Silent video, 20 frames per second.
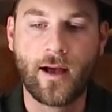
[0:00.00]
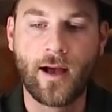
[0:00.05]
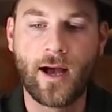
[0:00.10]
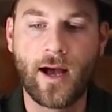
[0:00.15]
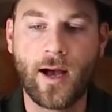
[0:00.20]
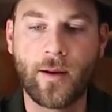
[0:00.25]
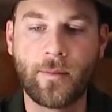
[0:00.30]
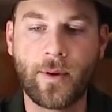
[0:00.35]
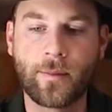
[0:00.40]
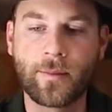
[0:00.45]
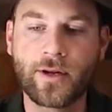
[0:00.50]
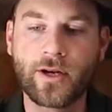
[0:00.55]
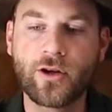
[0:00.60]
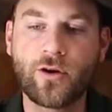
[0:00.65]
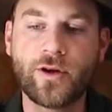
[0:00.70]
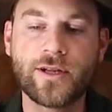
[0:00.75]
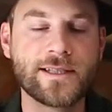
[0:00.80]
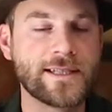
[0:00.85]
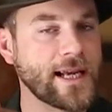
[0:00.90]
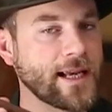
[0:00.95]
Um, I'm gonna go
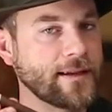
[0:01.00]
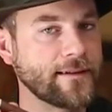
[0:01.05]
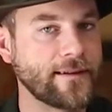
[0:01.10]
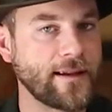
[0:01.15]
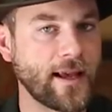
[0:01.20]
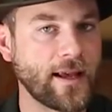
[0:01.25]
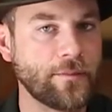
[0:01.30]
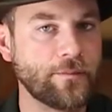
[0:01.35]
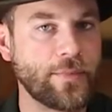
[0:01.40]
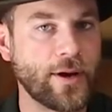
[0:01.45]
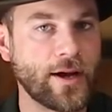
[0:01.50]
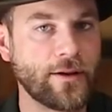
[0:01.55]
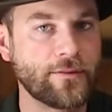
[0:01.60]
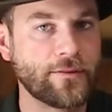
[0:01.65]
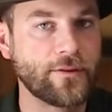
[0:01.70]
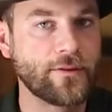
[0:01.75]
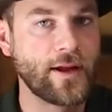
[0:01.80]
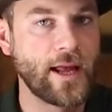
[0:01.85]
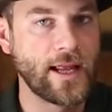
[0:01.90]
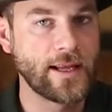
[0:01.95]
ahead and take a second
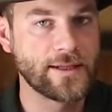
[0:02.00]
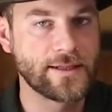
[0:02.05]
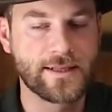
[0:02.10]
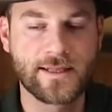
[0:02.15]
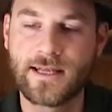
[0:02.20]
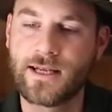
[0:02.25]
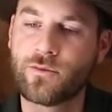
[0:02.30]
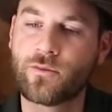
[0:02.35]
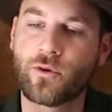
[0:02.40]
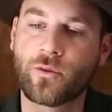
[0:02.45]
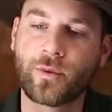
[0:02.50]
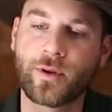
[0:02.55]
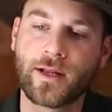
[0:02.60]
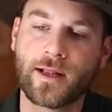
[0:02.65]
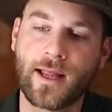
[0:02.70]
puff and see where we